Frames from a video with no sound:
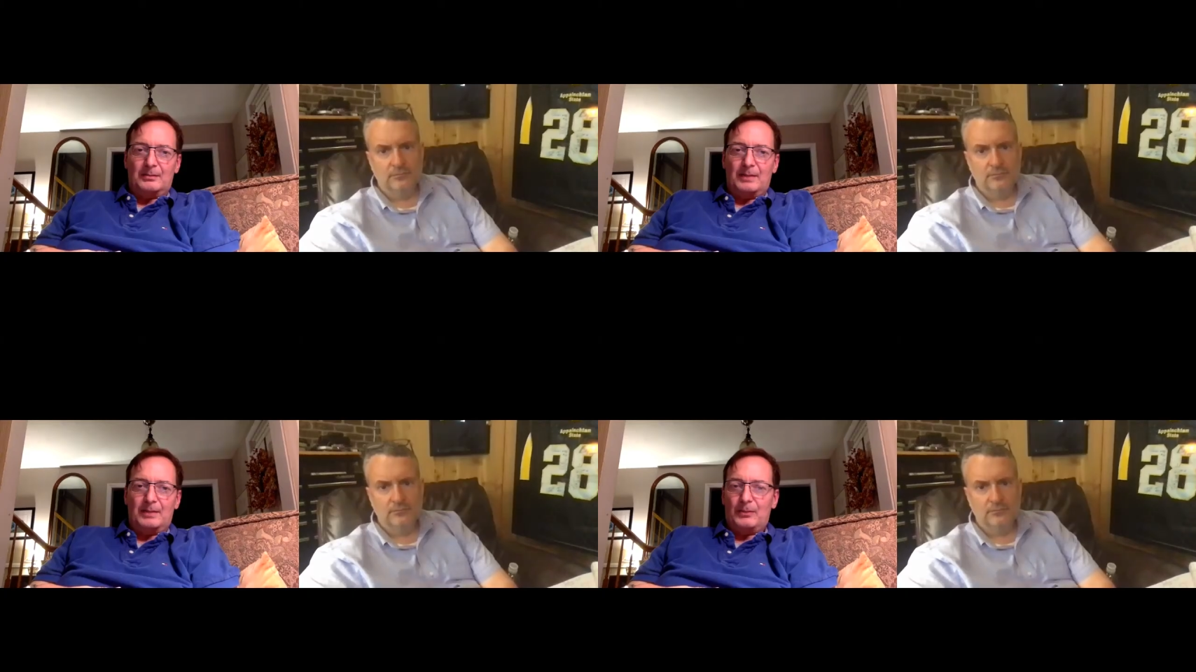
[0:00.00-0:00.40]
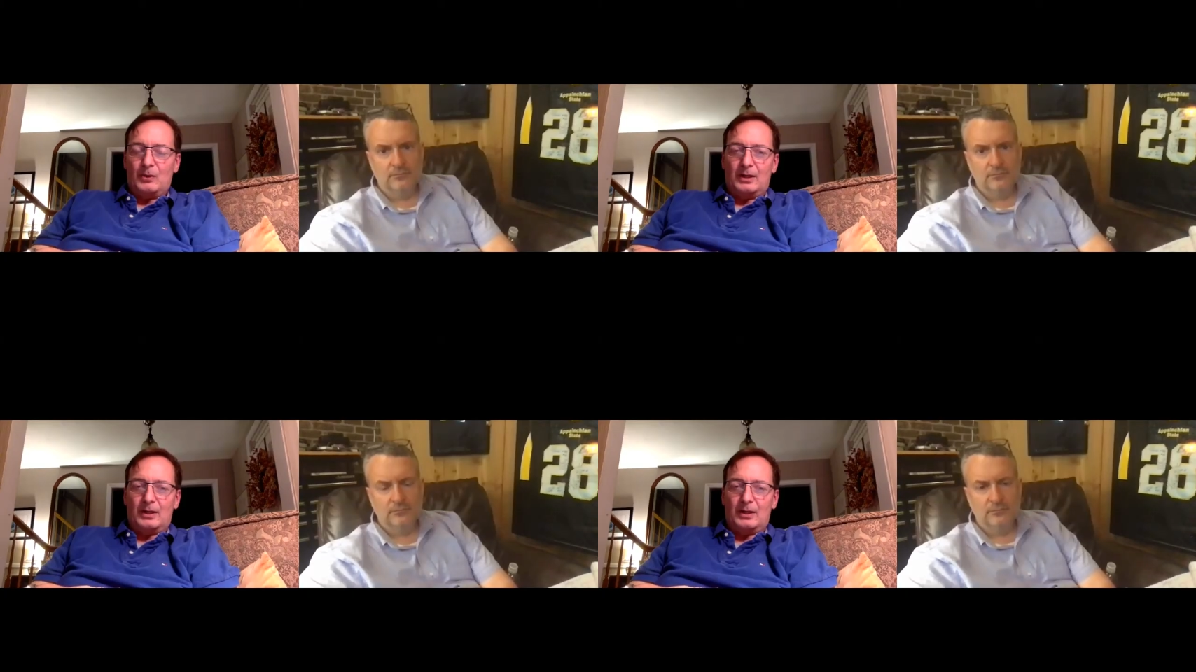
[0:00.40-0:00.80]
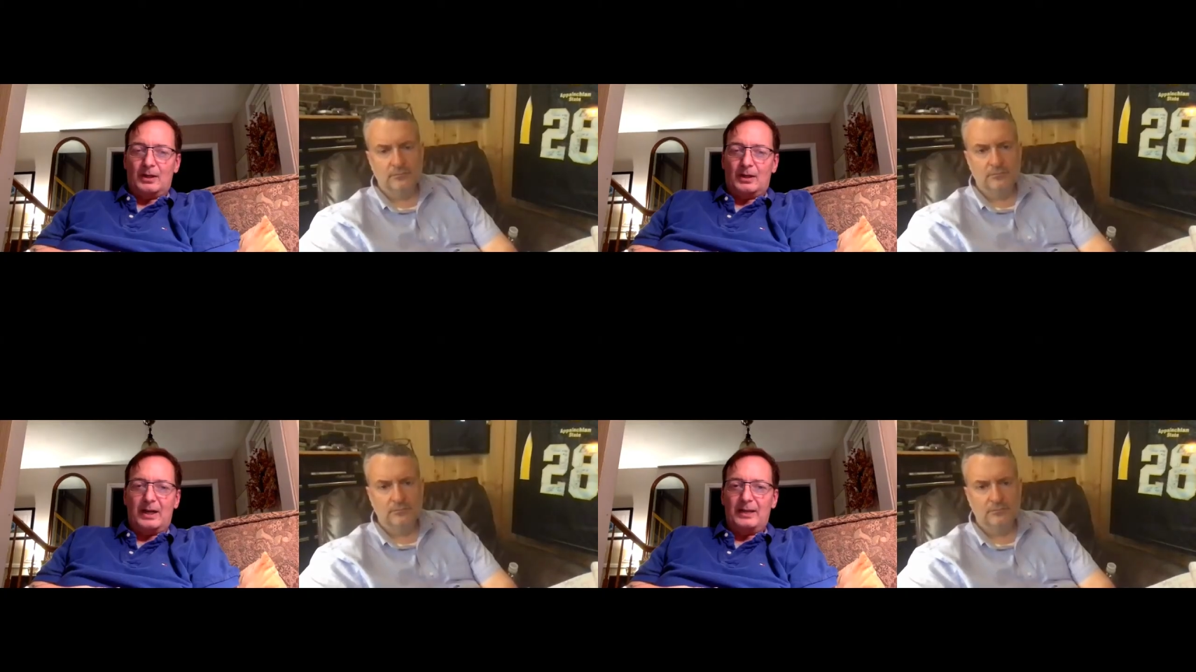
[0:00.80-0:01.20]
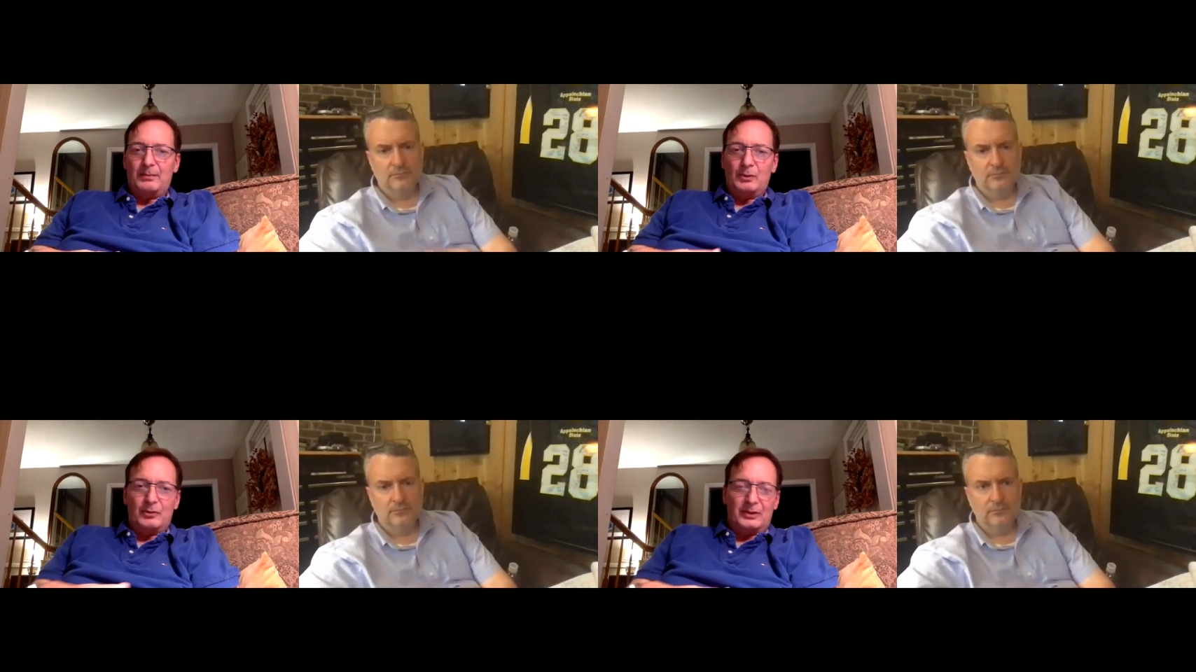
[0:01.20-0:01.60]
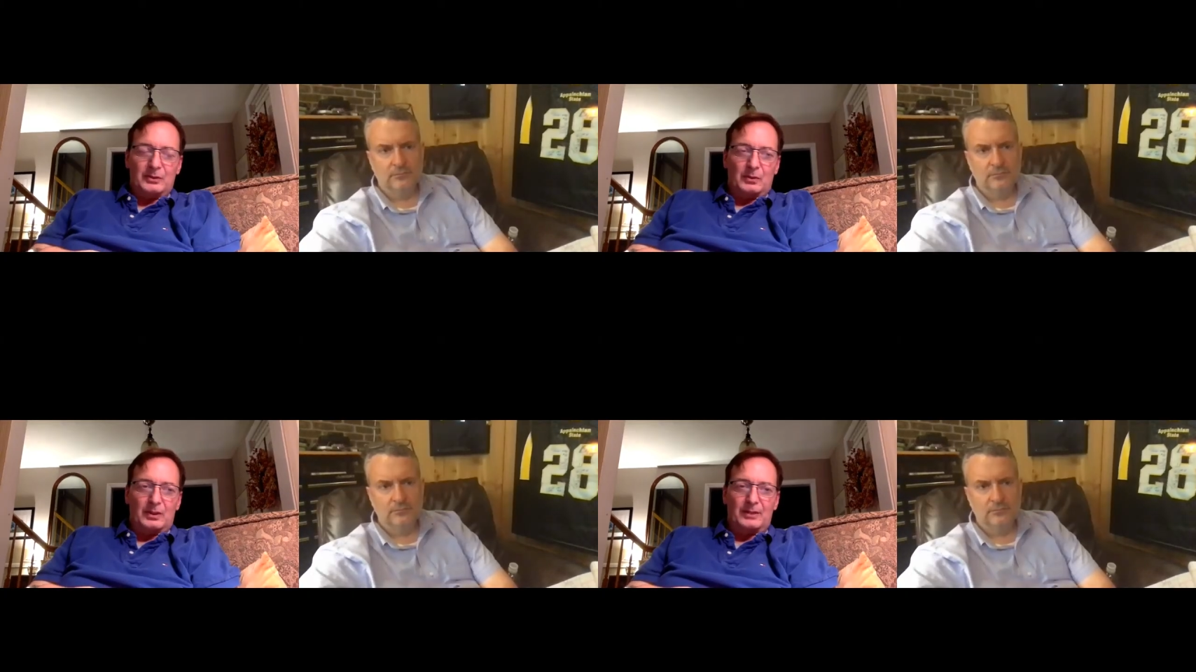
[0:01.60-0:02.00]
Speaker 1: people are already moving toward
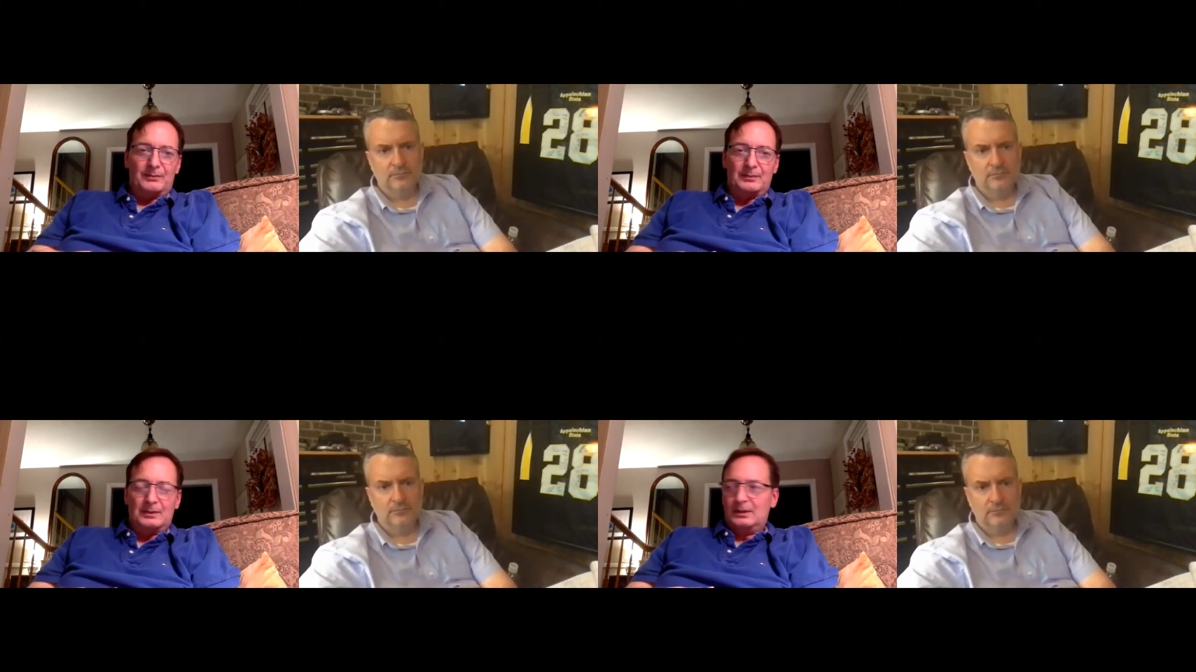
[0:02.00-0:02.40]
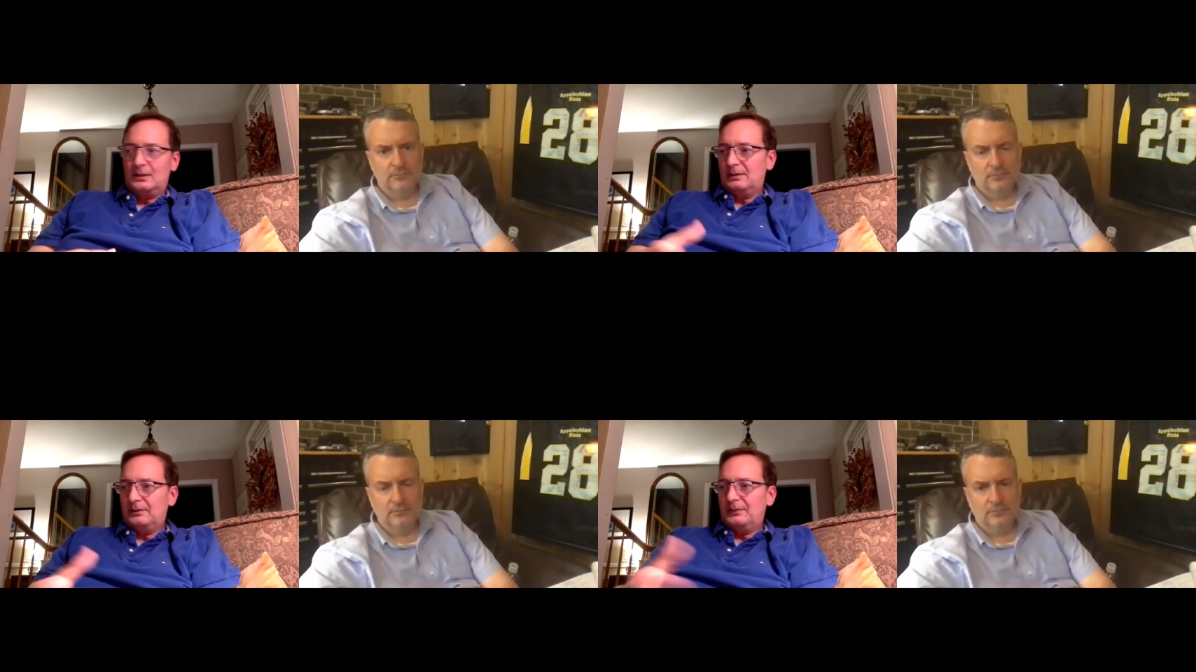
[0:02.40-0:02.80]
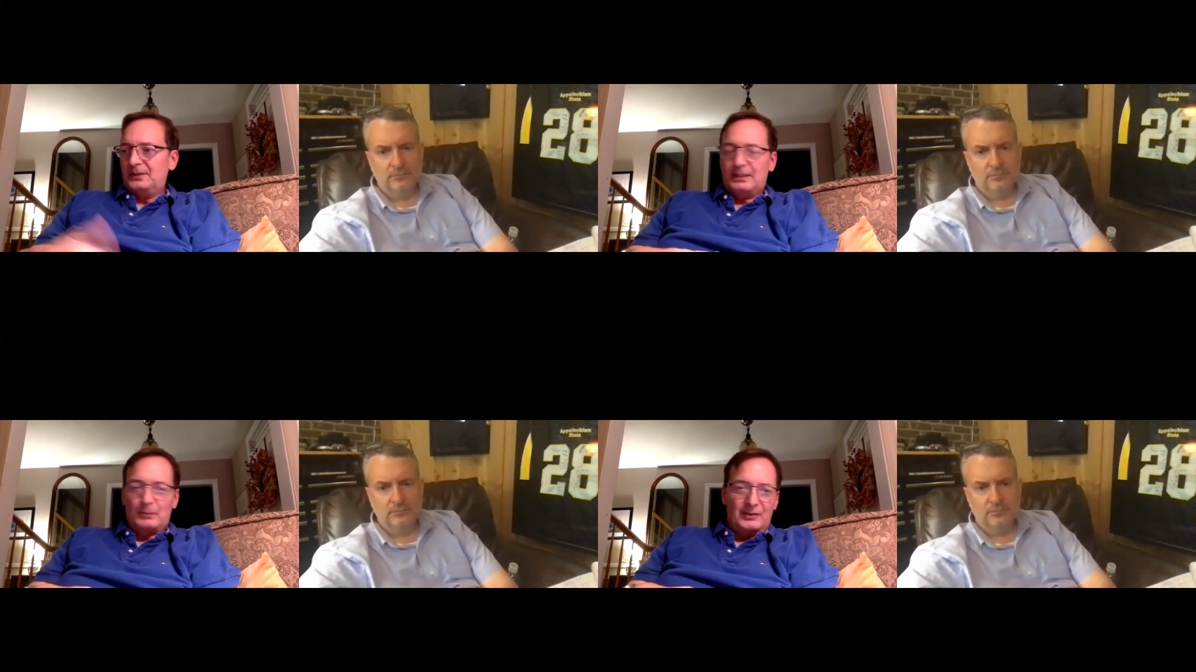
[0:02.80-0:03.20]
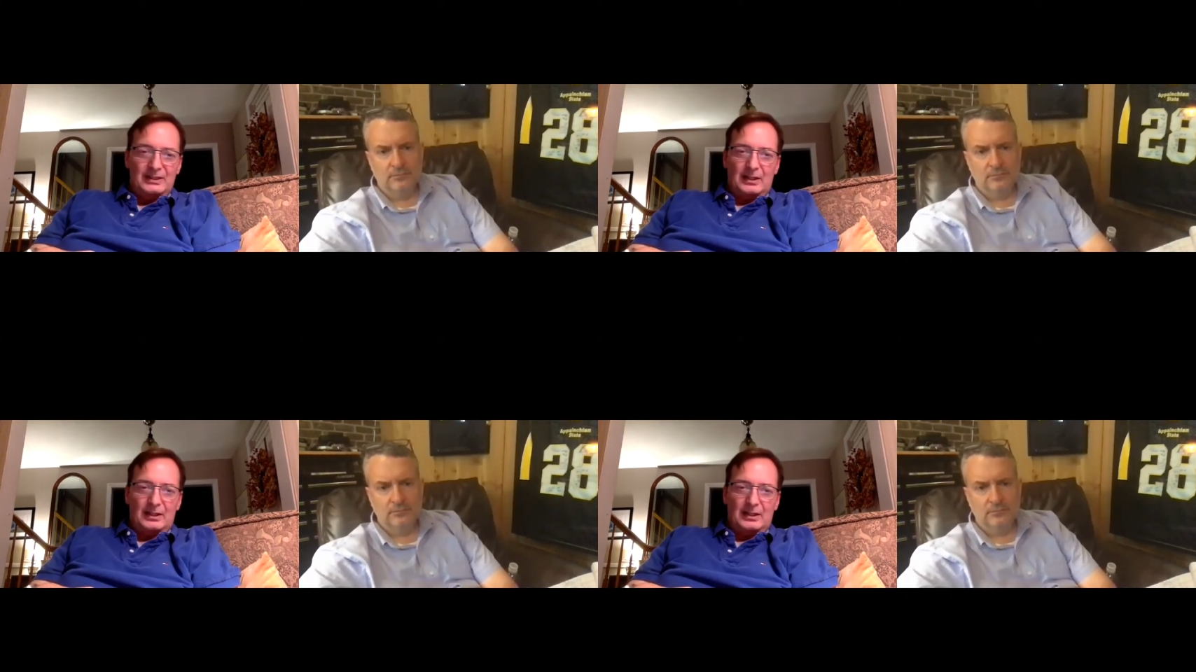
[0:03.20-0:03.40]
seeing movies at home, right?